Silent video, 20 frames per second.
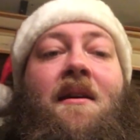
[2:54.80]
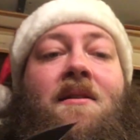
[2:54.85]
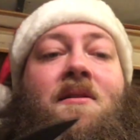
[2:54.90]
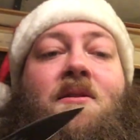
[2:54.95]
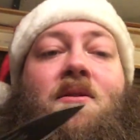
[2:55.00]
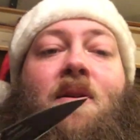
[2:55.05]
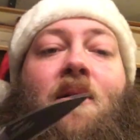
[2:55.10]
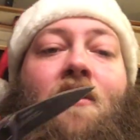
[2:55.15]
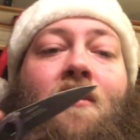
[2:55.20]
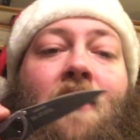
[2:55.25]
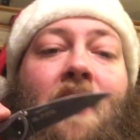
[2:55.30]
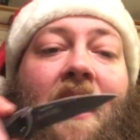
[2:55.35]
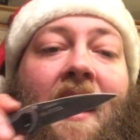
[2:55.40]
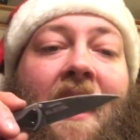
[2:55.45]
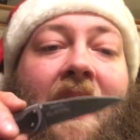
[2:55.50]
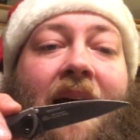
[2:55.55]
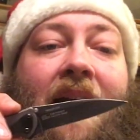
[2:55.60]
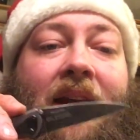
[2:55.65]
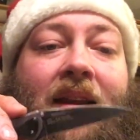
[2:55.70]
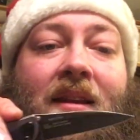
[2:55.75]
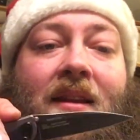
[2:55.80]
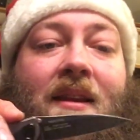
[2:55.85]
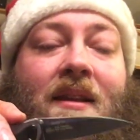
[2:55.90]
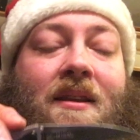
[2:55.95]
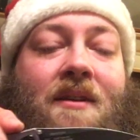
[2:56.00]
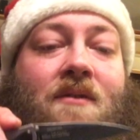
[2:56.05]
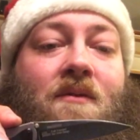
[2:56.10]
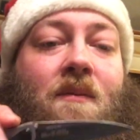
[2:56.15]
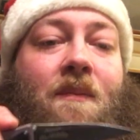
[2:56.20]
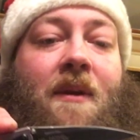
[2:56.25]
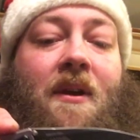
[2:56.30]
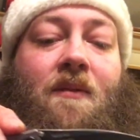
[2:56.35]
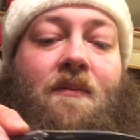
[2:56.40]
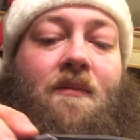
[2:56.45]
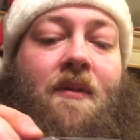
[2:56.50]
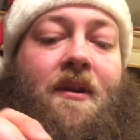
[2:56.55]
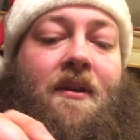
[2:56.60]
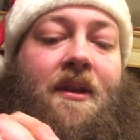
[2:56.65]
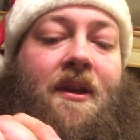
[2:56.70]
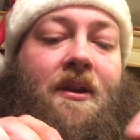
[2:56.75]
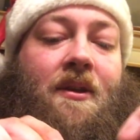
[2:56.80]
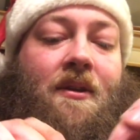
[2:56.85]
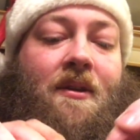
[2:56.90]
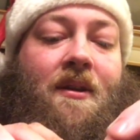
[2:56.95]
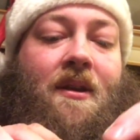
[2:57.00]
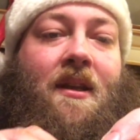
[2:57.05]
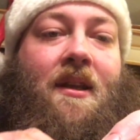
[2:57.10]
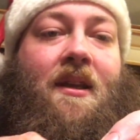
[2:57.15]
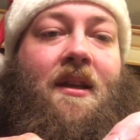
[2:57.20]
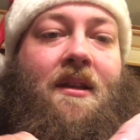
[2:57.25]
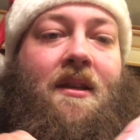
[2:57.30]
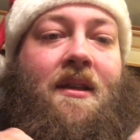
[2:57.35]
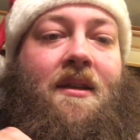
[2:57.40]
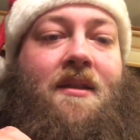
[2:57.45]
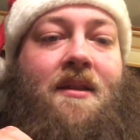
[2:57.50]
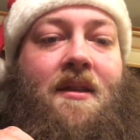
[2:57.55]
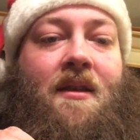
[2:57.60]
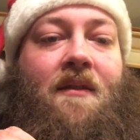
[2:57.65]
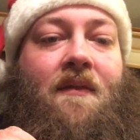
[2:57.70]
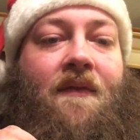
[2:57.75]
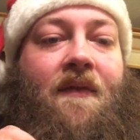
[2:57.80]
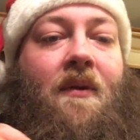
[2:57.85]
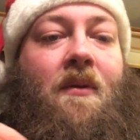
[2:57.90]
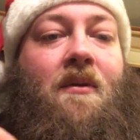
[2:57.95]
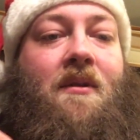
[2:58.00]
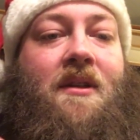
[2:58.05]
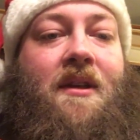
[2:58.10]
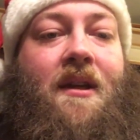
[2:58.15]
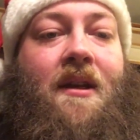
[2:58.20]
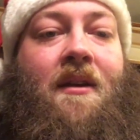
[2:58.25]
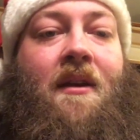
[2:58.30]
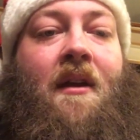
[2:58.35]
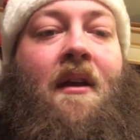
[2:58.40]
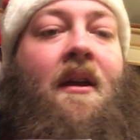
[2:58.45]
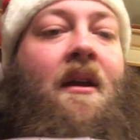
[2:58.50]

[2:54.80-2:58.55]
So I think this would be a really good EDC folder.